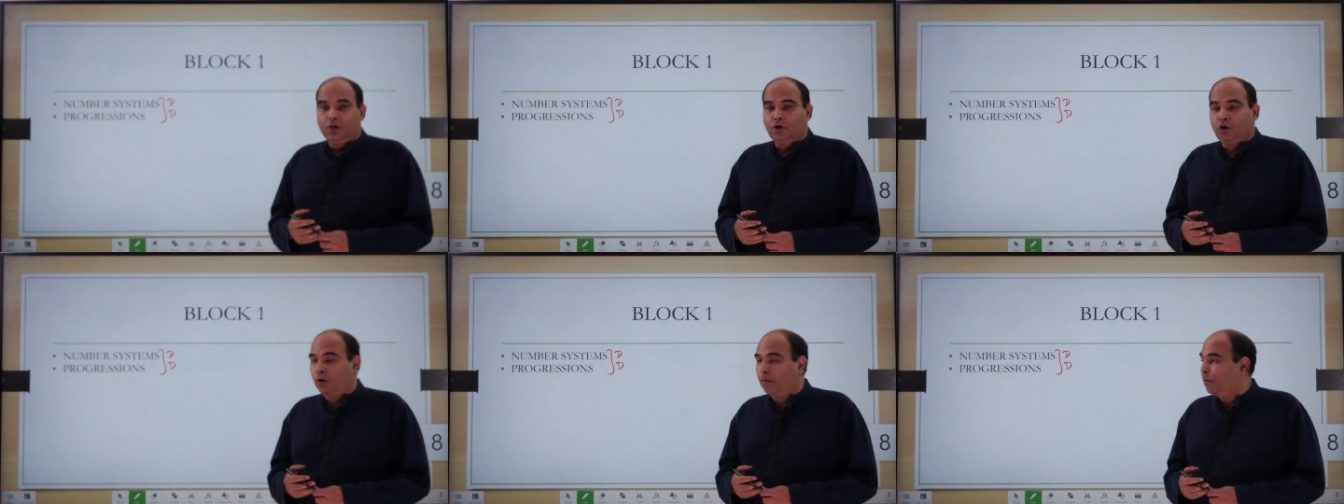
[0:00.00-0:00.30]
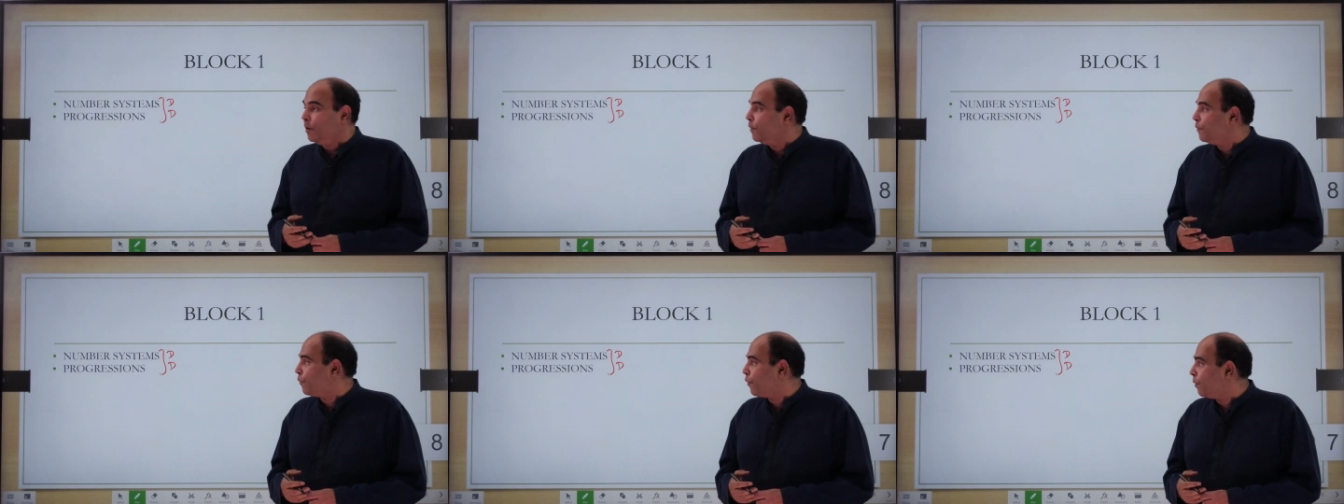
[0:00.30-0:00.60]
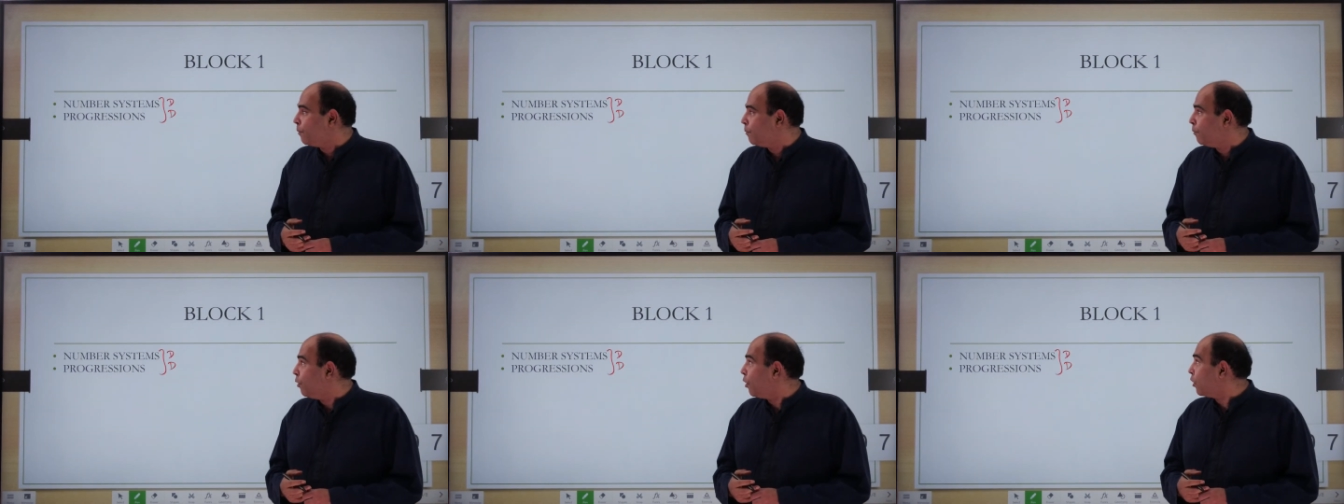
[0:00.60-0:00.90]
normally
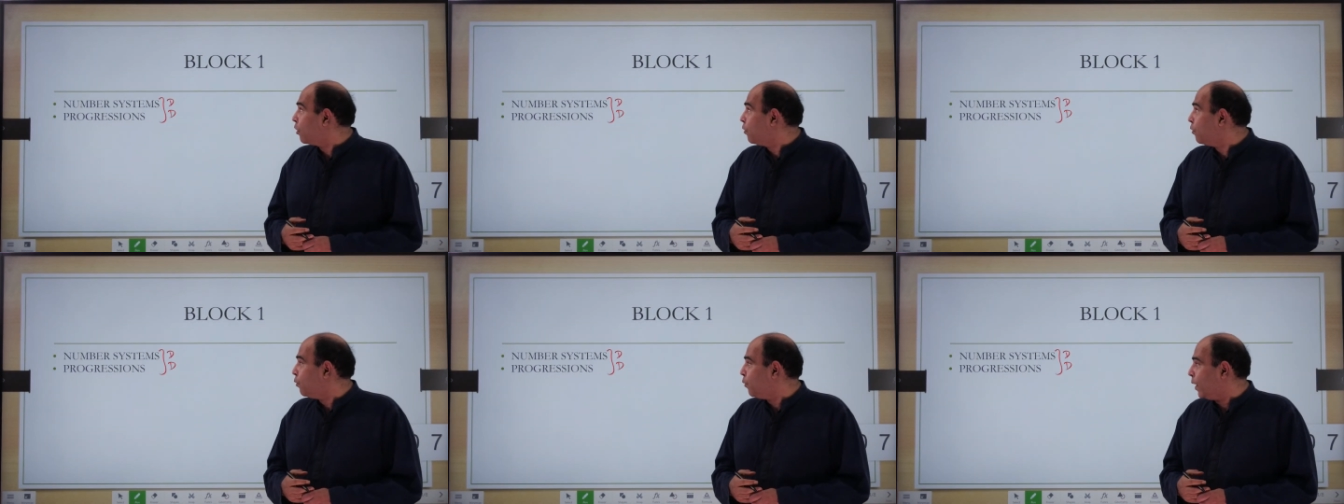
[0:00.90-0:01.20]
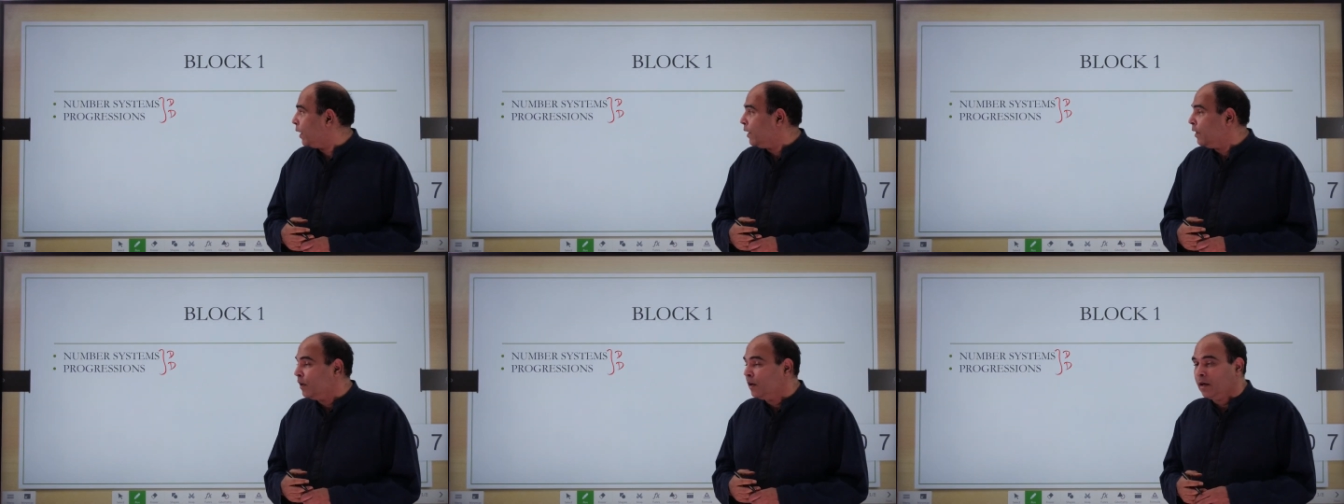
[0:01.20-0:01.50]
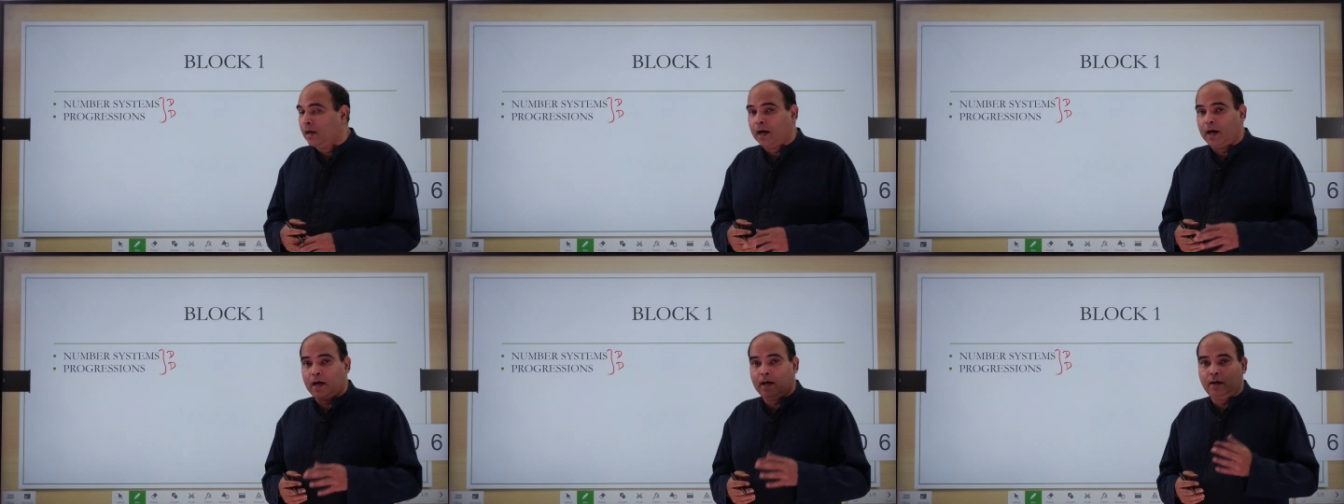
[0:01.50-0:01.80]
from block 1
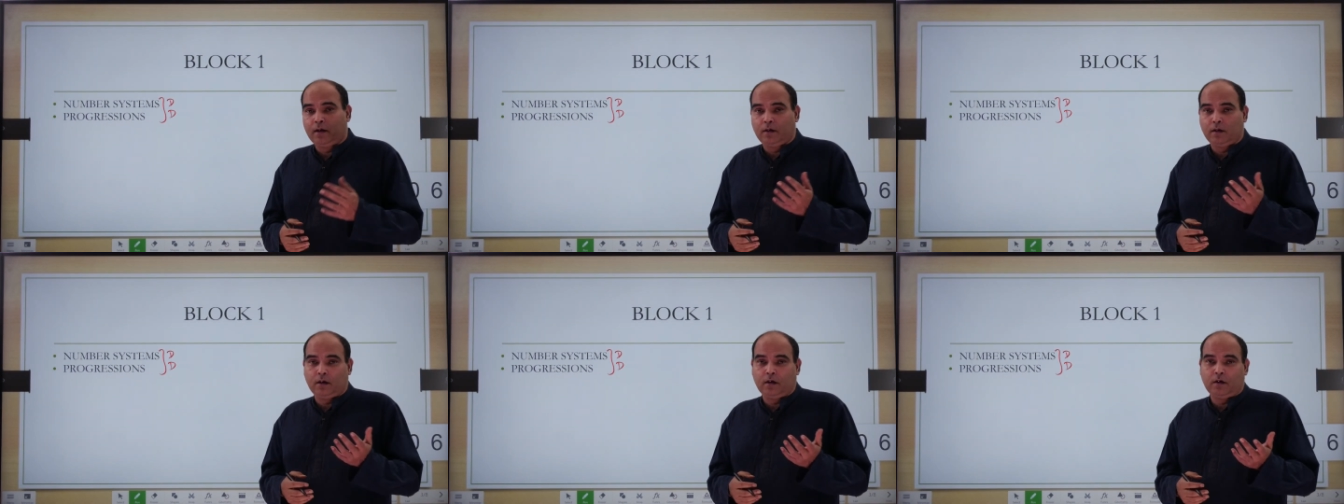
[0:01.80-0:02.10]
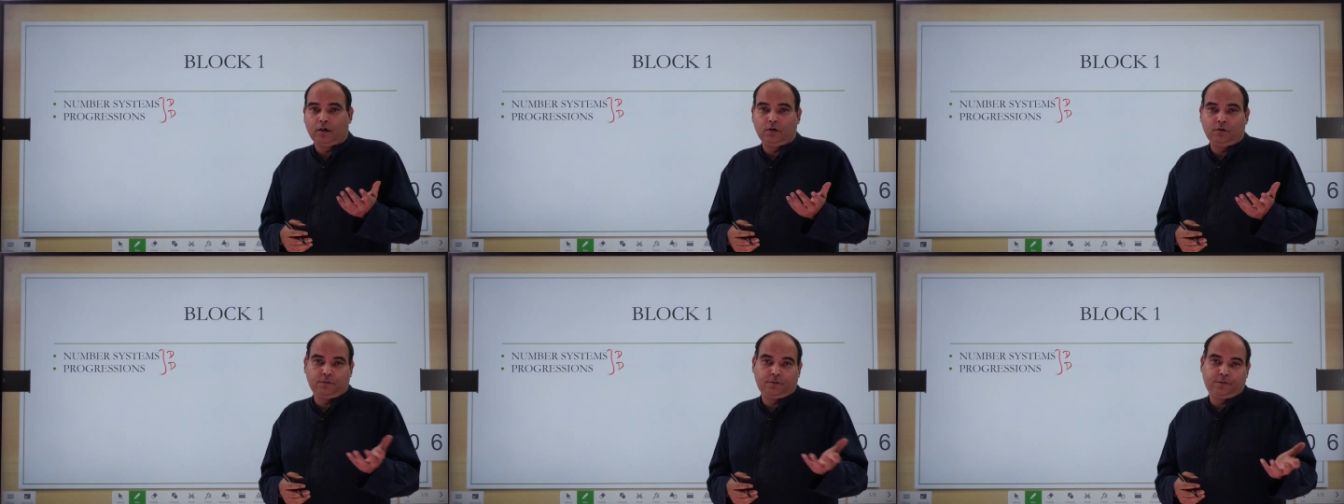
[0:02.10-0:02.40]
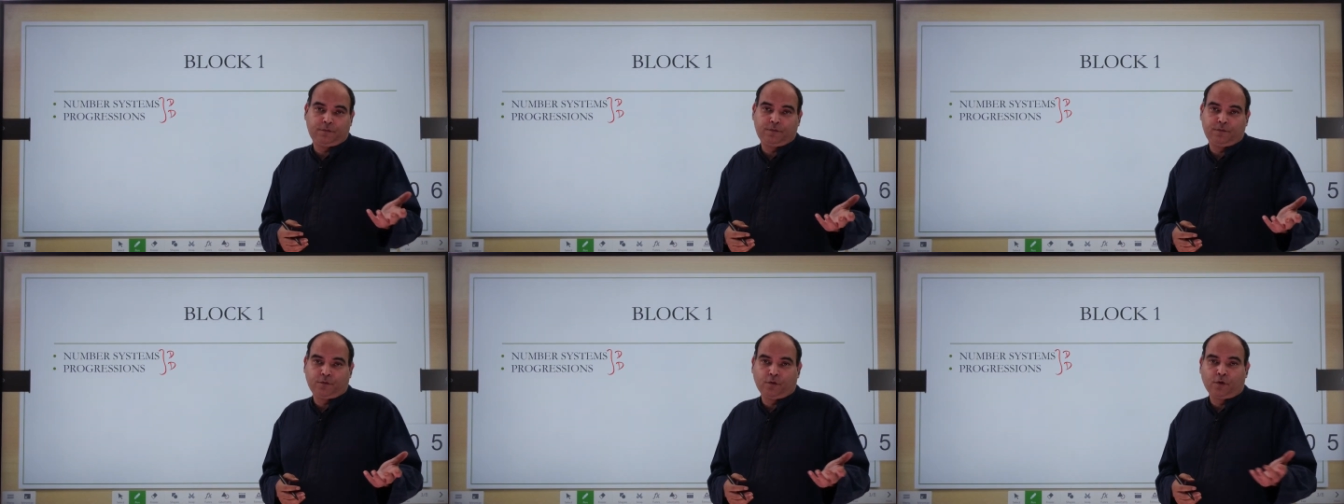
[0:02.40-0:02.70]
and uh,
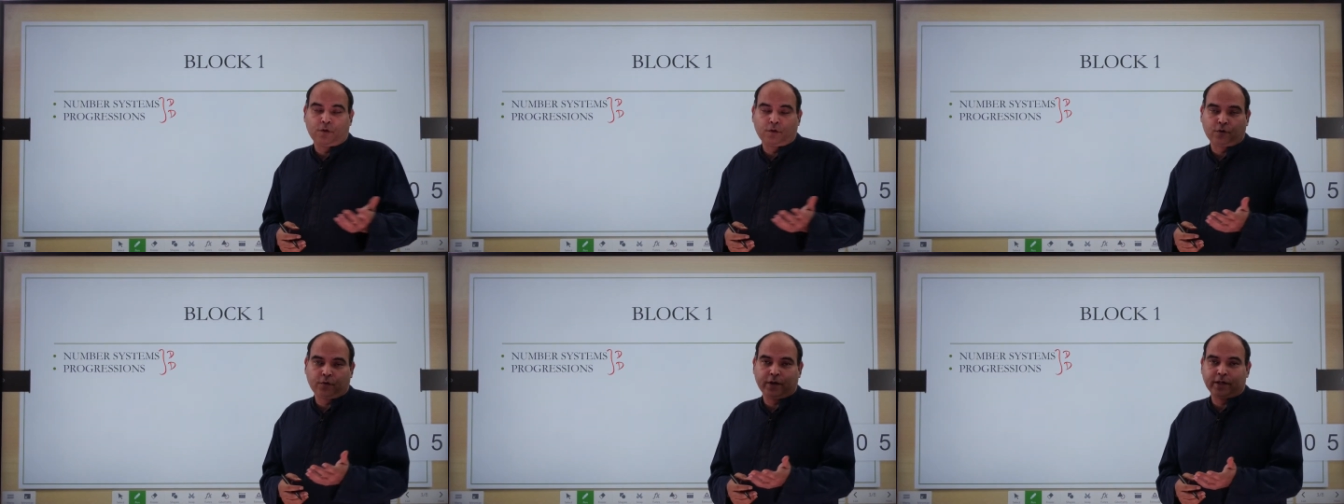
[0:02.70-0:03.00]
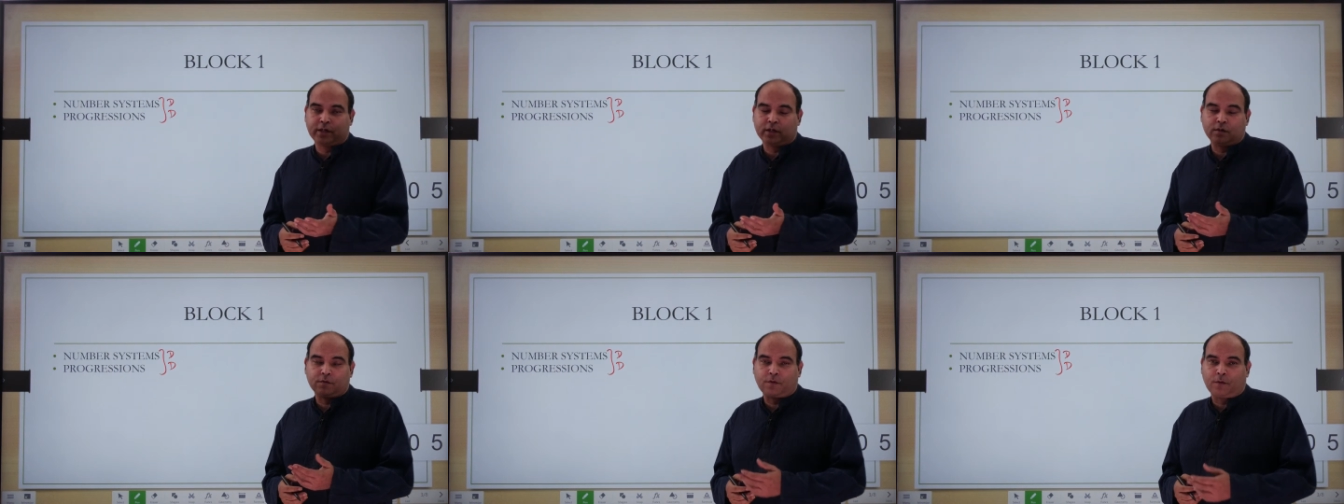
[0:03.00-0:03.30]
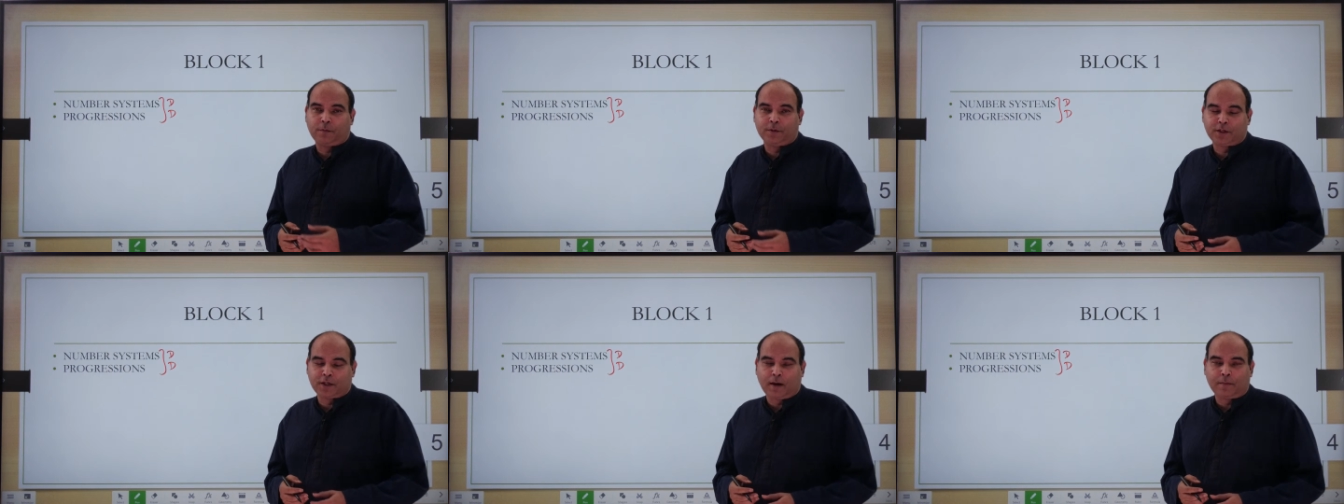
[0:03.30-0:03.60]
4 questions
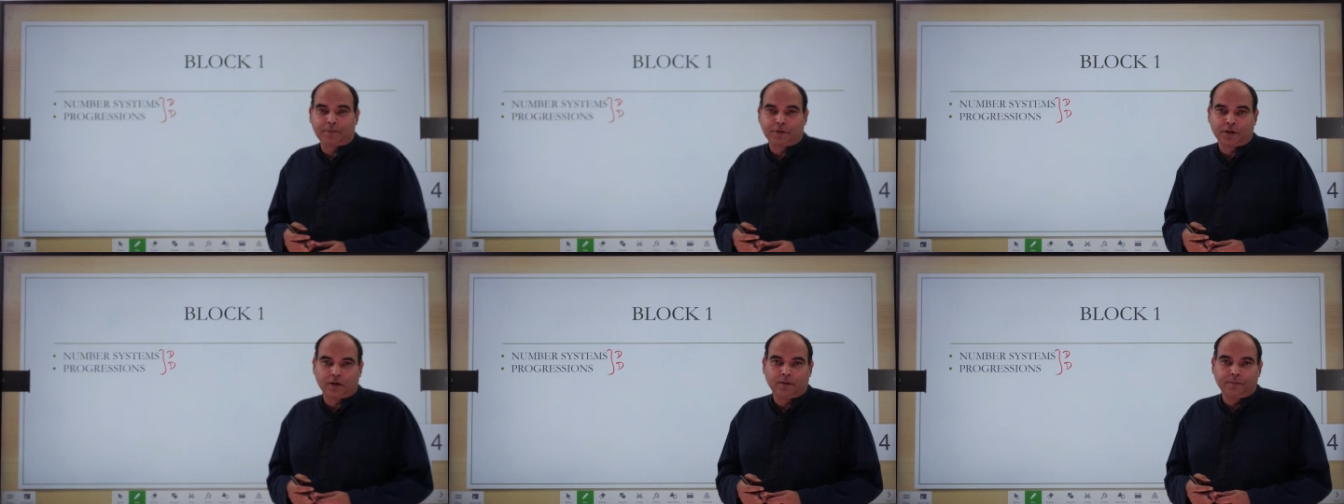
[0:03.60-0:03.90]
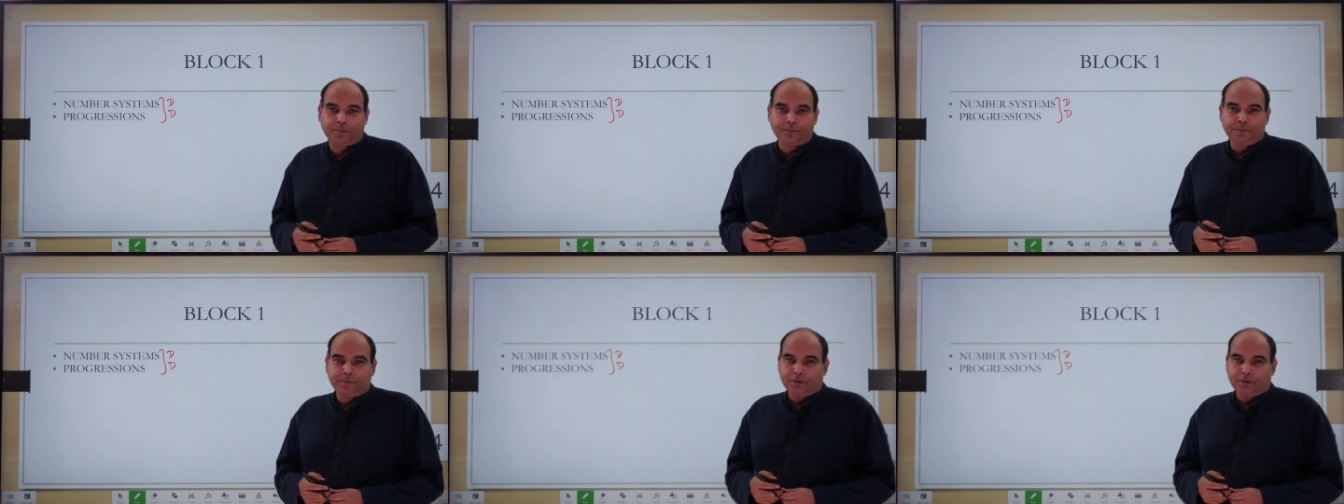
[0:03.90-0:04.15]
from a chapter